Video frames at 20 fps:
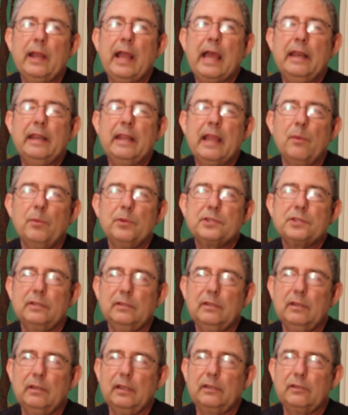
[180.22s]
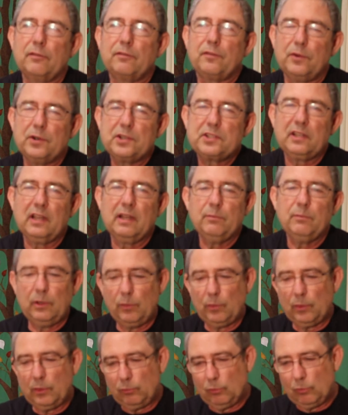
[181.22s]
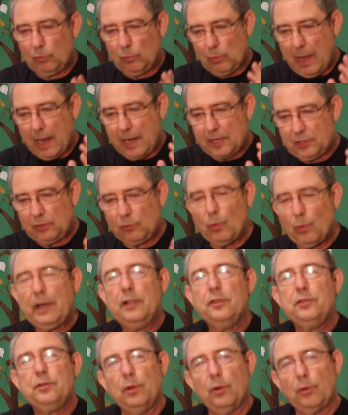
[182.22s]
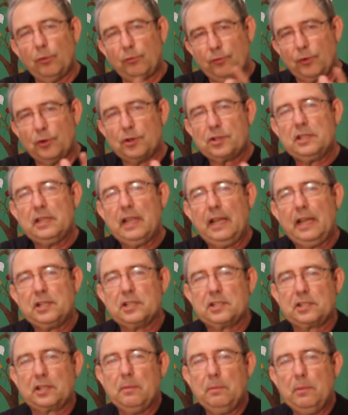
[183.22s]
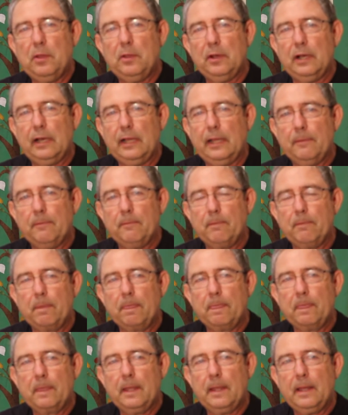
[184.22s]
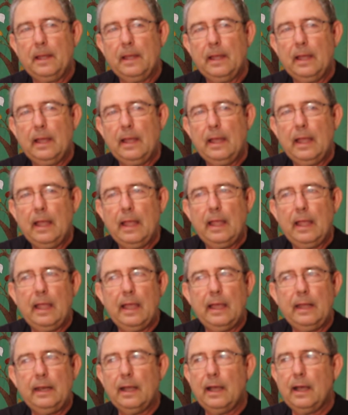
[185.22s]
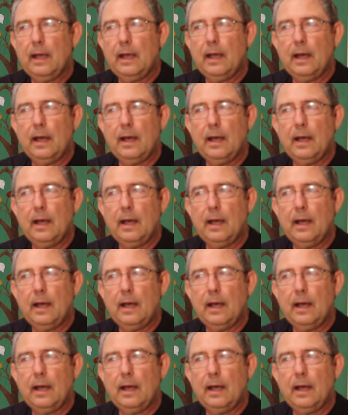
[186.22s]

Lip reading: we went, and that was the first time we were actually went into a First Nations community. And